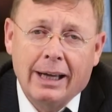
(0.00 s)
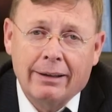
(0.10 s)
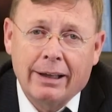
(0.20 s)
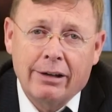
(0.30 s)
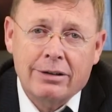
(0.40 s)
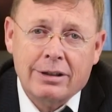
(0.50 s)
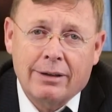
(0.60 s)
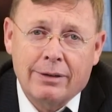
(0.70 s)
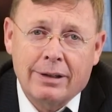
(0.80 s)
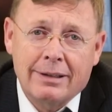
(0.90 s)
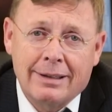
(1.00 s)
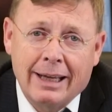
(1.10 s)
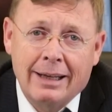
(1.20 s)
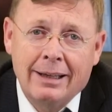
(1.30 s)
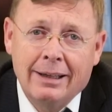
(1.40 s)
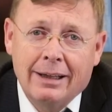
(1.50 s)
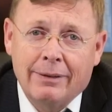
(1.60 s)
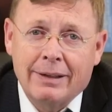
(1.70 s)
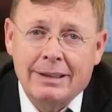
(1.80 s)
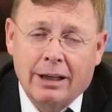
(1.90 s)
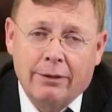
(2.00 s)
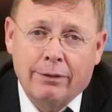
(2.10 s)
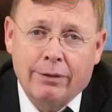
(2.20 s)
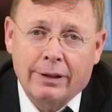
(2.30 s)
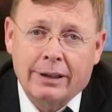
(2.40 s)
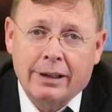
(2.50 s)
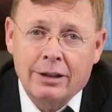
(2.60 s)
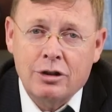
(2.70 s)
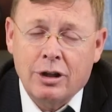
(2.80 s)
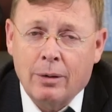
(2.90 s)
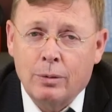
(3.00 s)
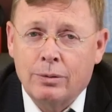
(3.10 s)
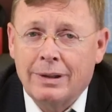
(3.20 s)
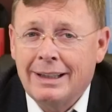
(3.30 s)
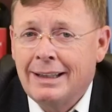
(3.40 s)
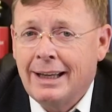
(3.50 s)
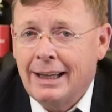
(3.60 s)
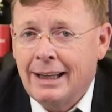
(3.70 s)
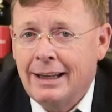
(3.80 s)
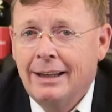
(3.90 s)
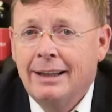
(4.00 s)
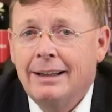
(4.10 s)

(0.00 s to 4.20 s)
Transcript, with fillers: and later discovered dead of a self inflicted gunshot wound in the head